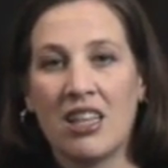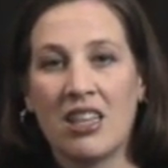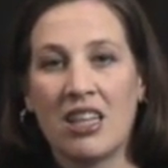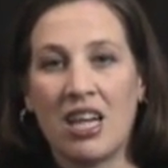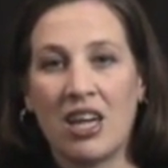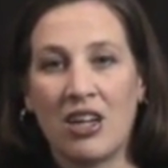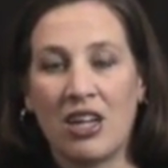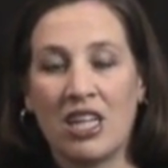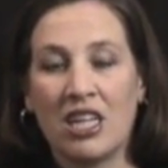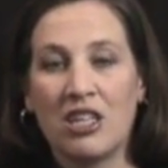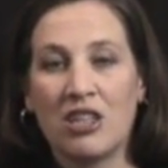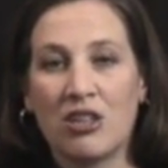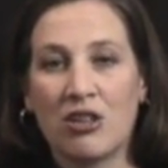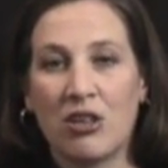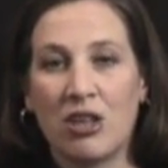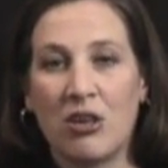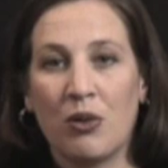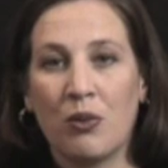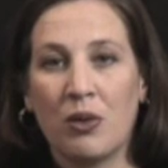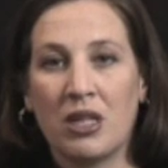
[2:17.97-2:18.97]
their
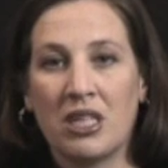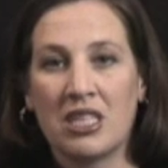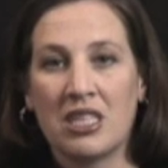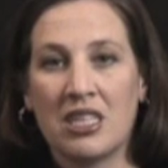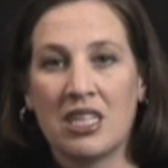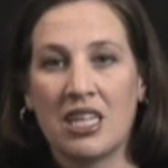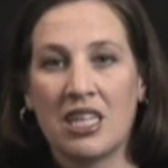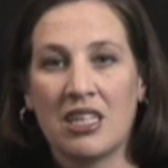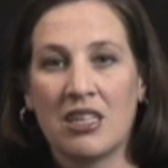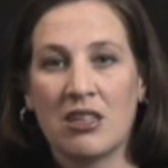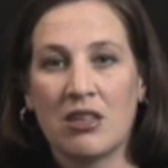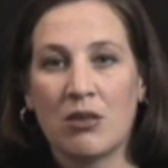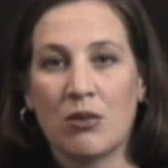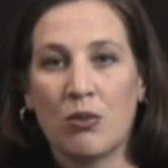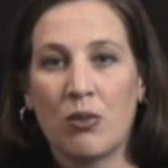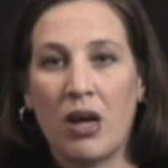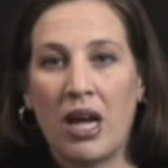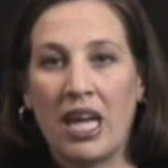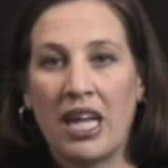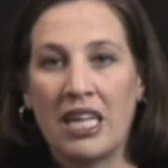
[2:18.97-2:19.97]
injury, which is
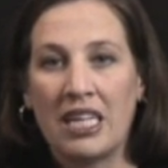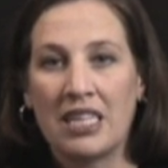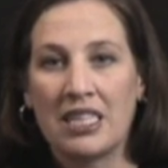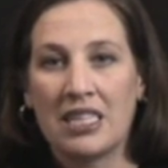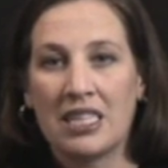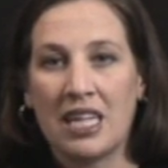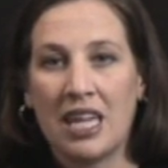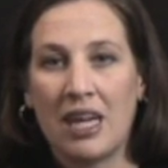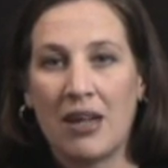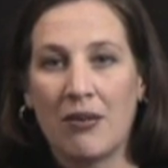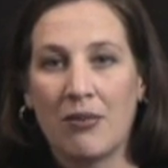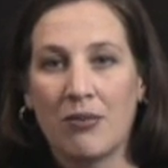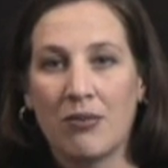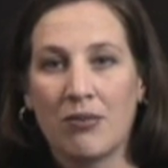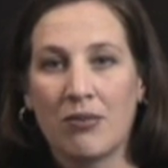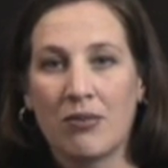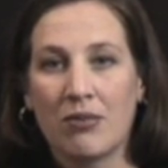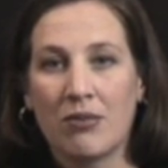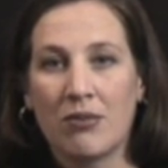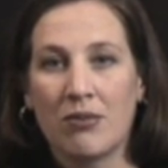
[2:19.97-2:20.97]
what
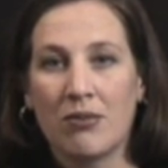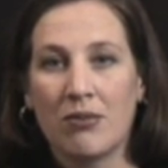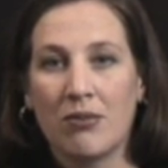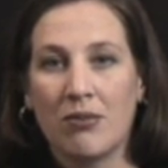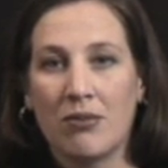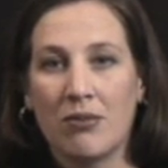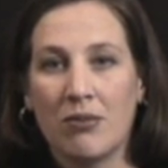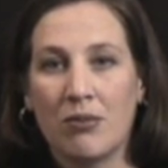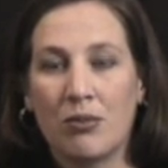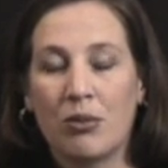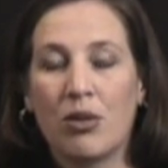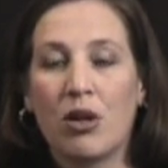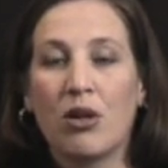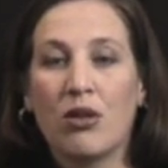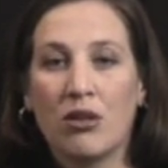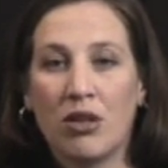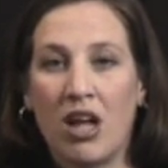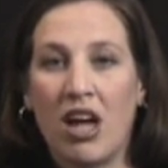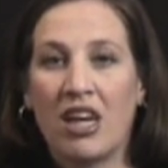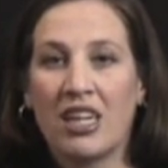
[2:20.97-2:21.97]

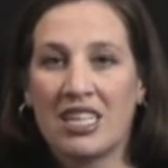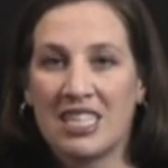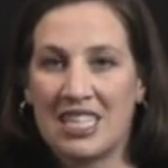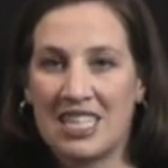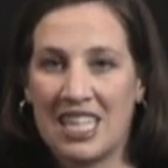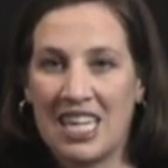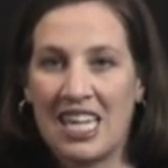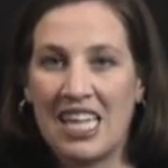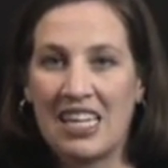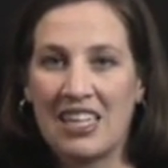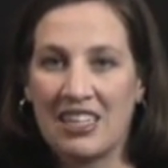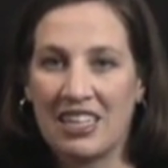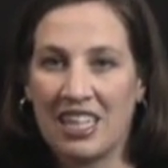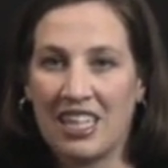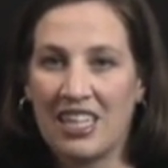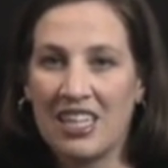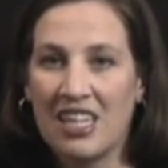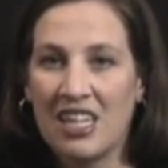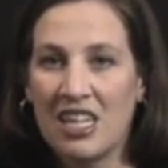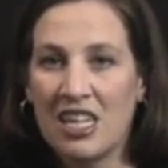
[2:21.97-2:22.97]
prolongs the
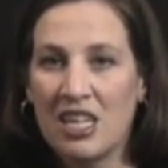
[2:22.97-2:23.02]
healing.